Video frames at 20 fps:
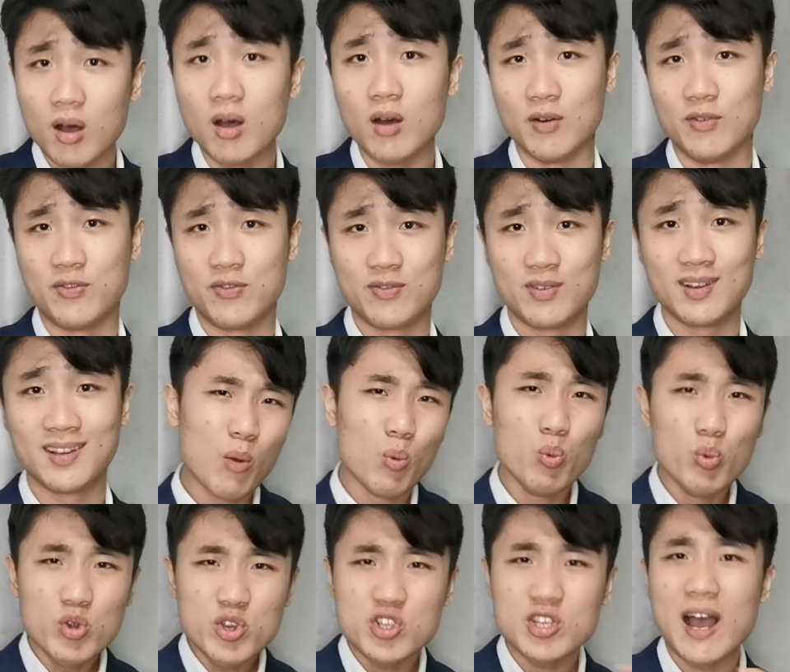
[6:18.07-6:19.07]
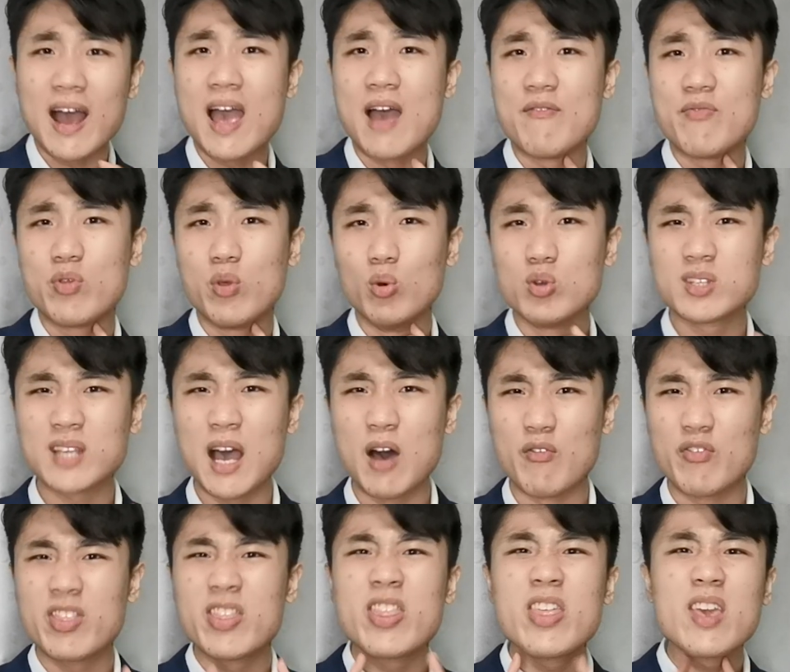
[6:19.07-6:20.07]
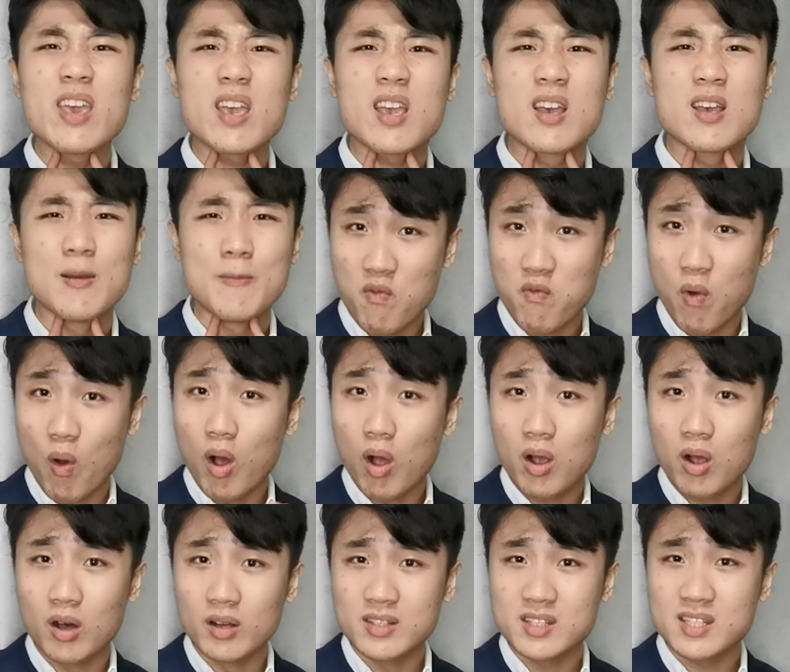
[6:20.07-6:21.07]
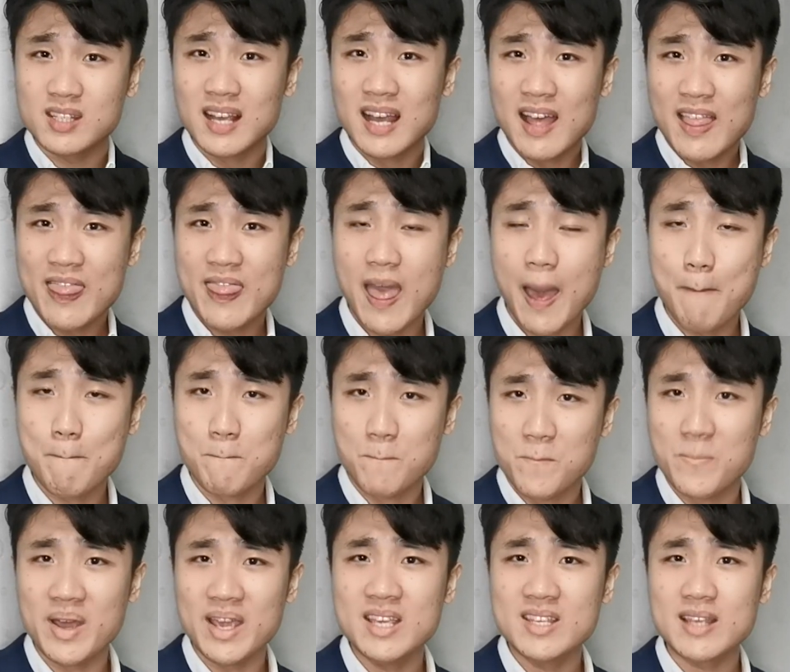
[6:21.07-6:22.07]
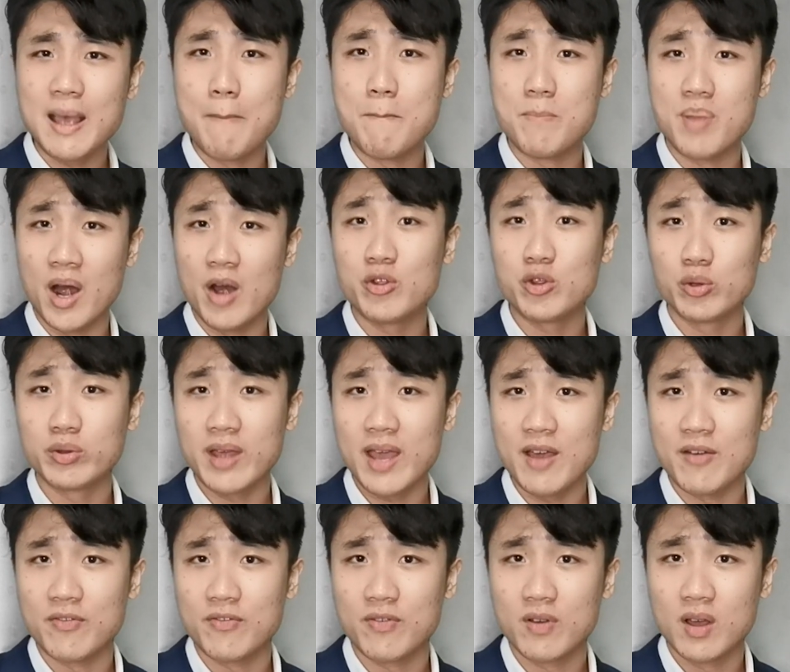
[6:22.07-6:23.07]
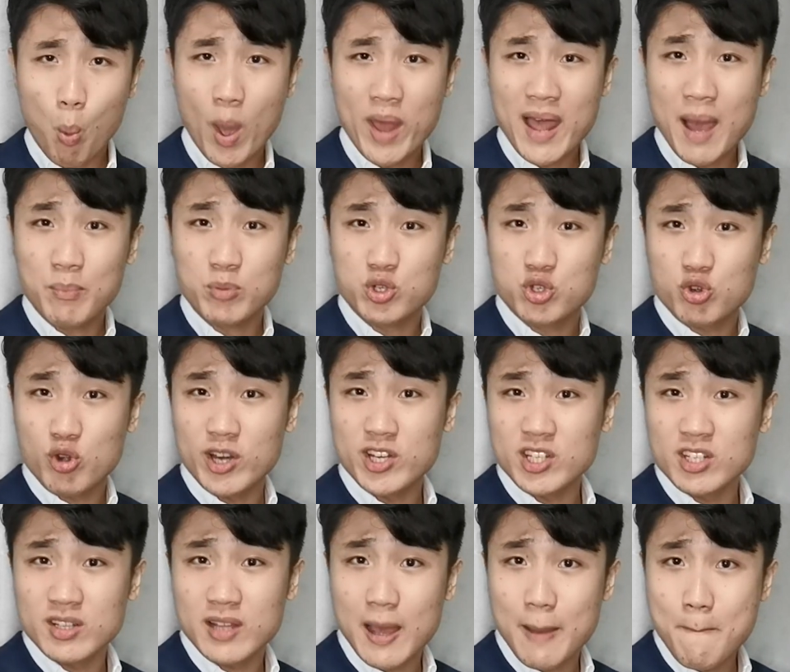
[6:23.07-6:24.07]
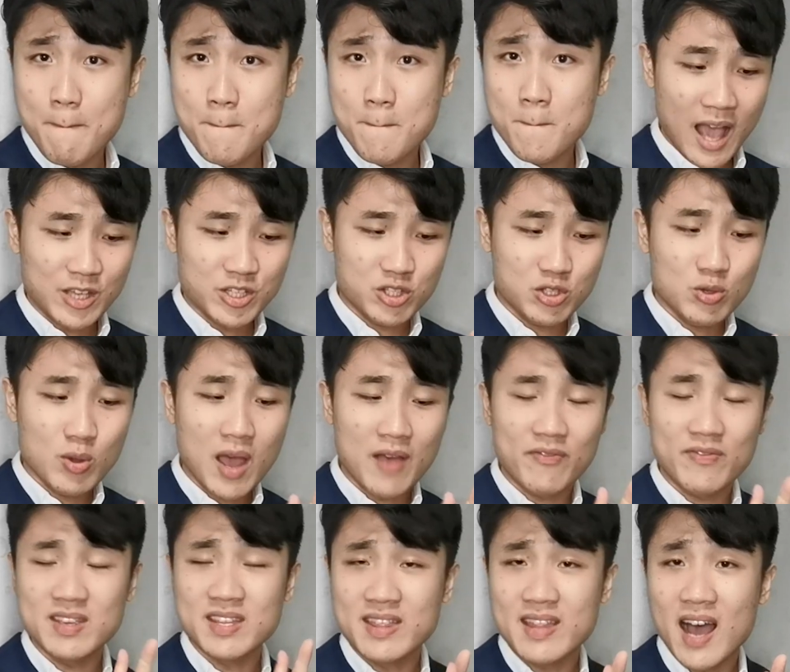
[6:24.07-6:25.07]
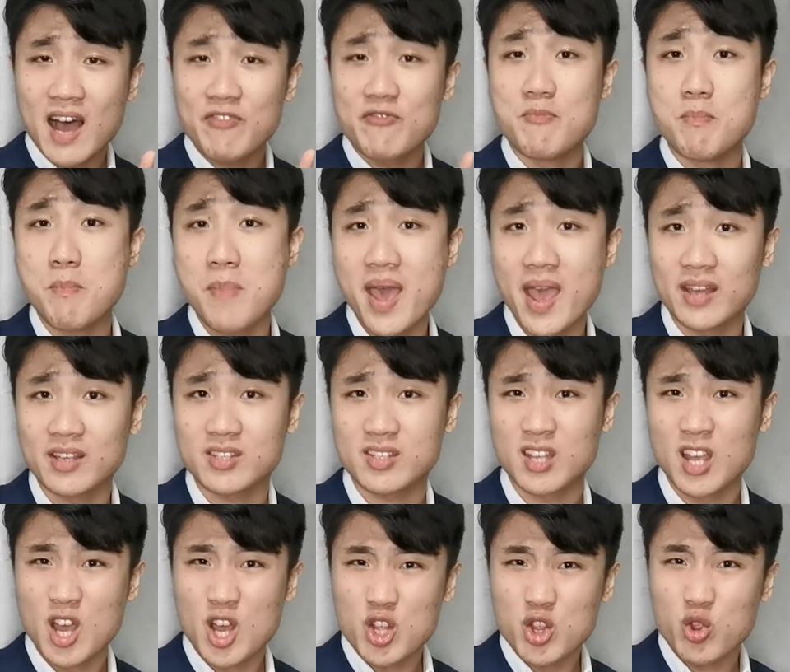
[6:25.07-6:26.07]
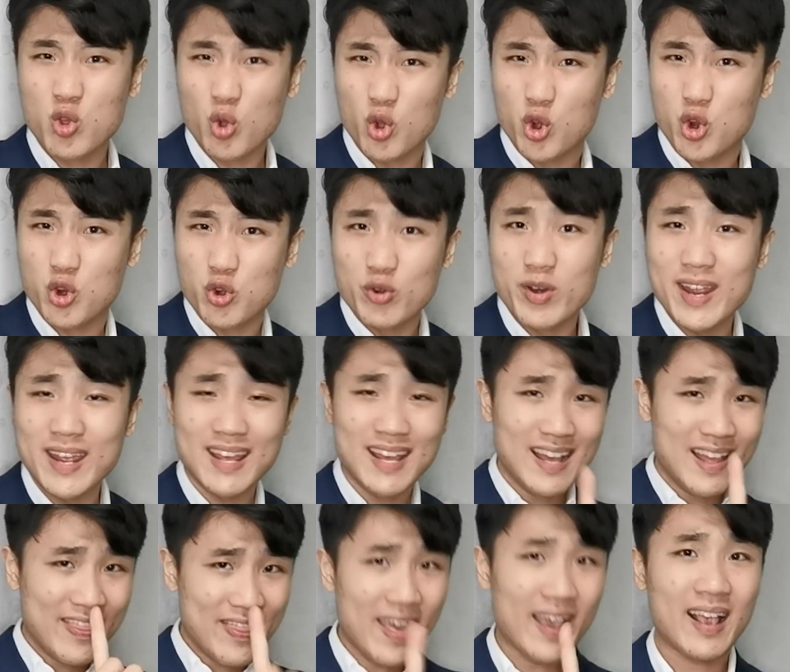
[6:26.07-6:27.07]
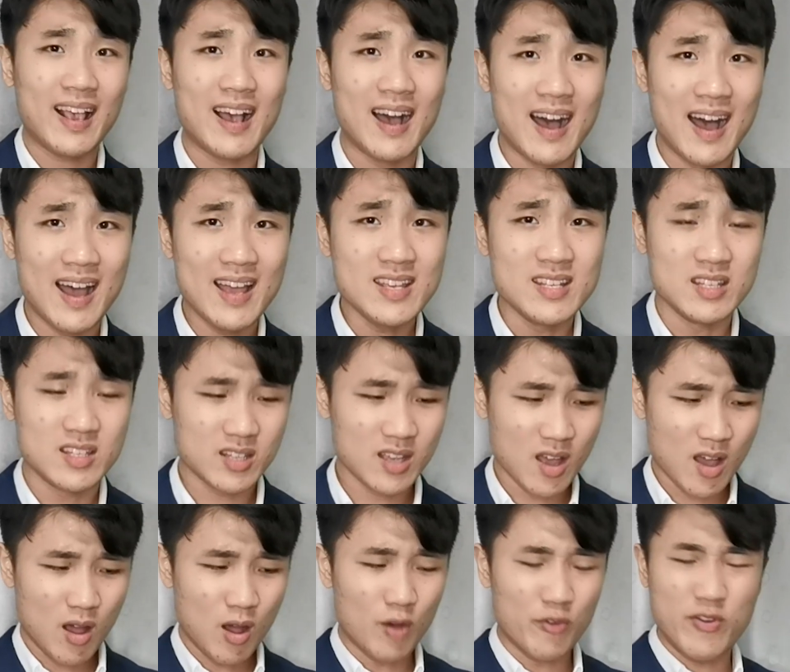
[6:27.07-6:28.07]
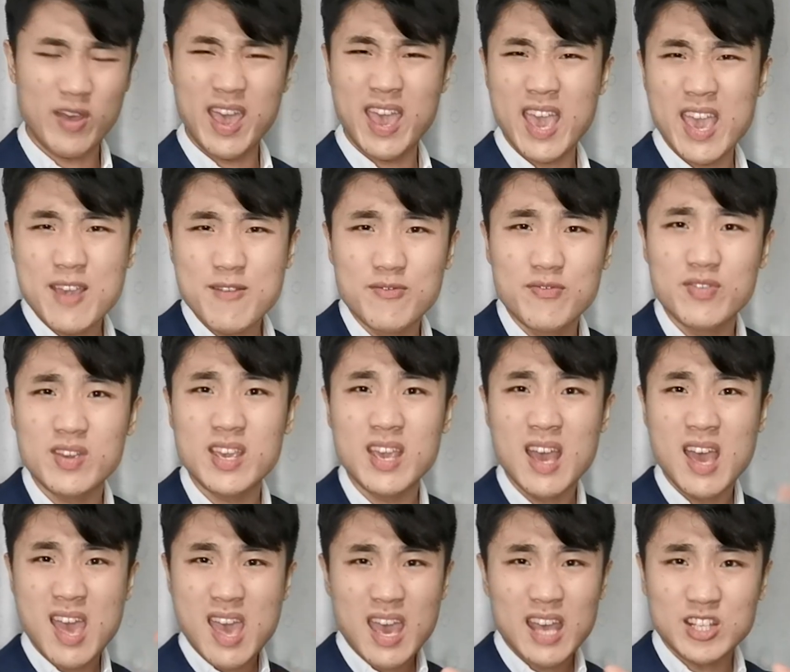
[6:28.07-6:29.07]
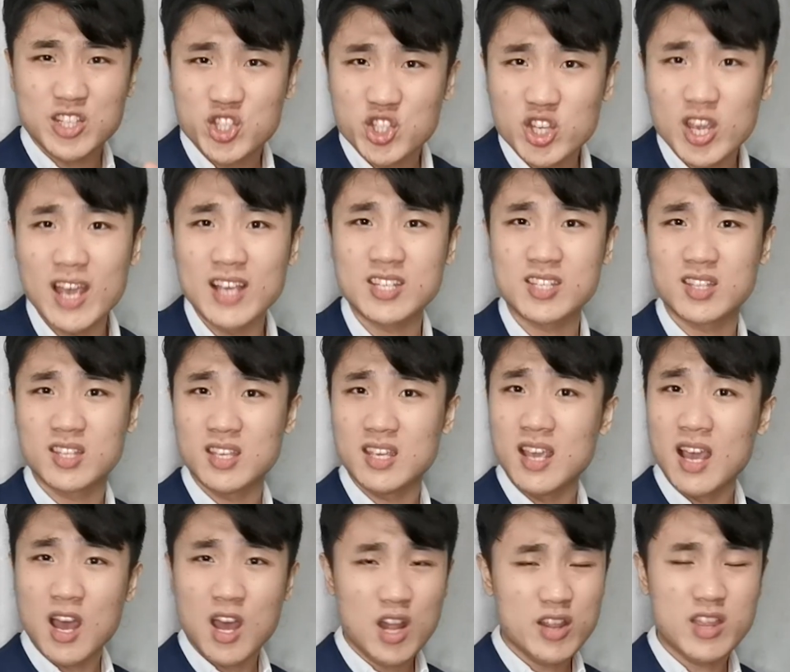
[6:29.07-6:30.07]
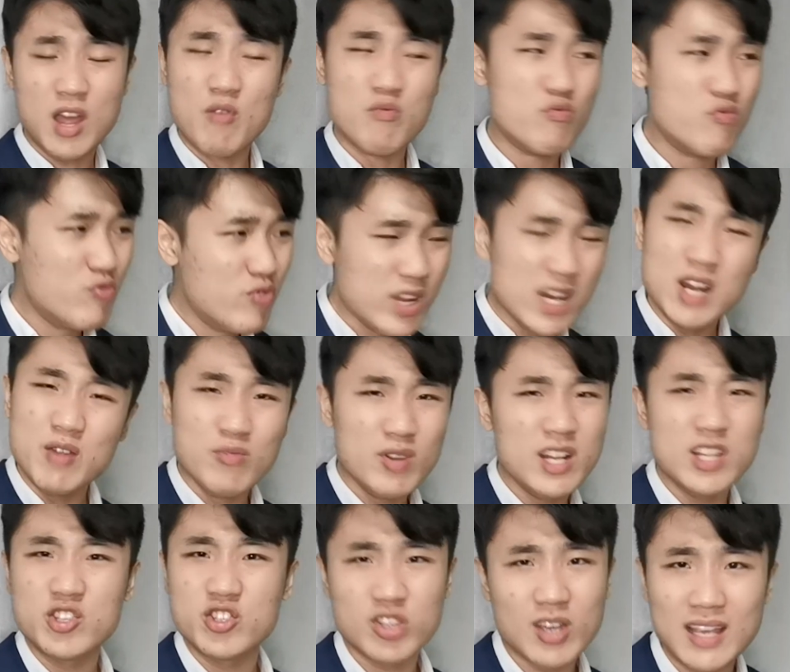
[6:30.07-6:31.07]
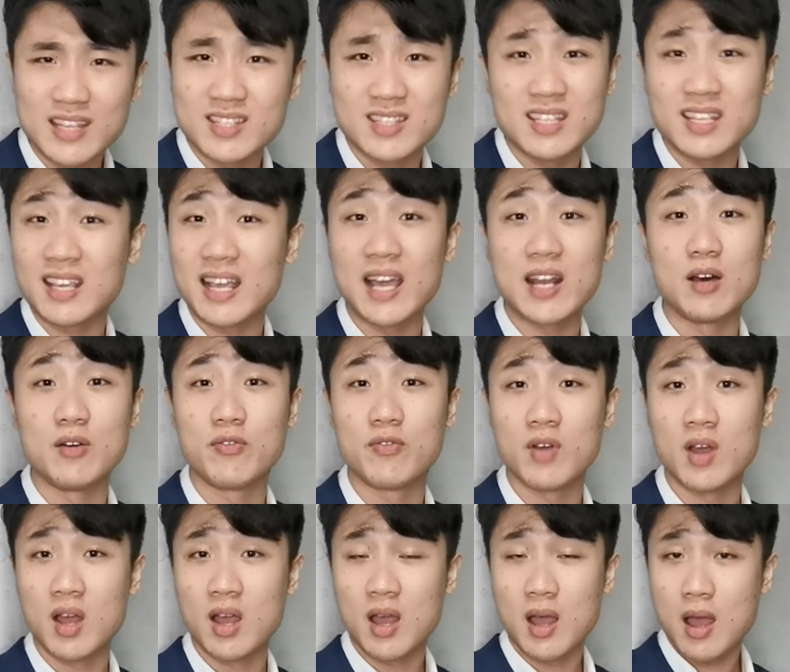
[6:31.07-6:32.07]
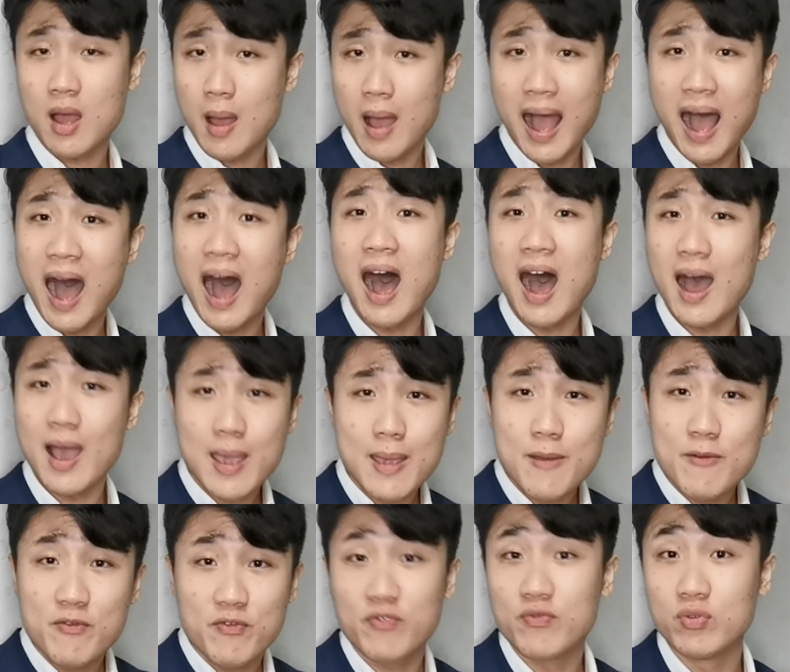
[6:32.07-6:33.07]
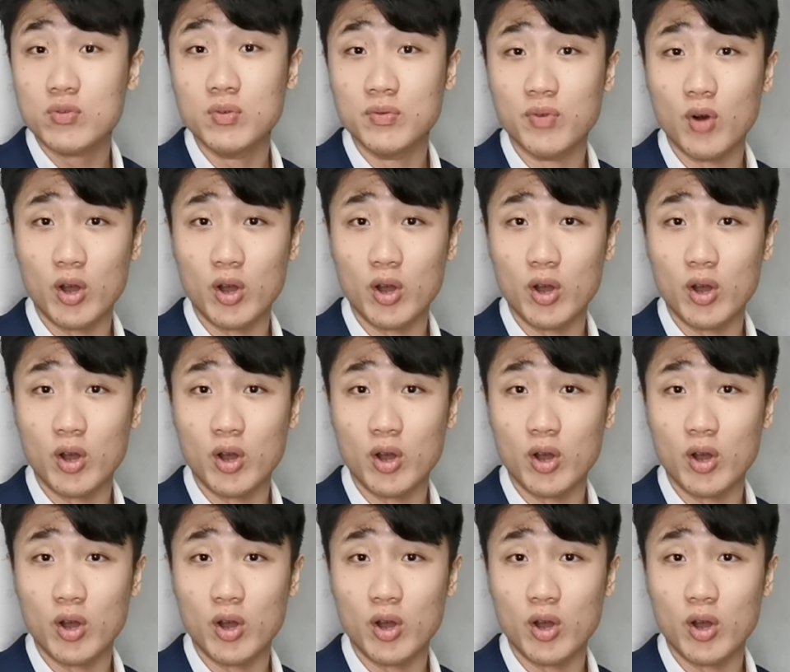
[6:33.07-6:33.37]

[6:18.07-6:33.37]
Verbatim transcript: off. I wish I have those kind of thick cords that bass and baritone have. When I'm stretching them, I still have enough mass to create that kind of heavy and chesty, that really really chesty kind of high full